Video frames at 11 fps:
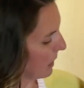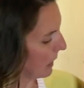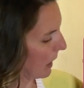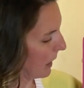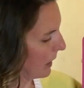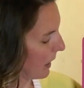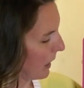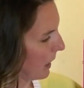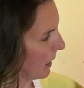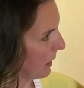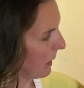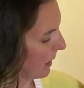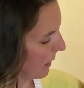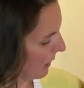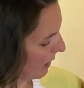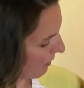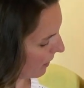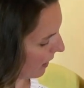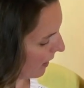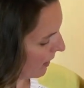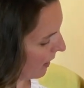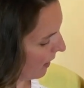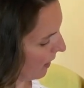aligned, I think. Yeah, left aligned.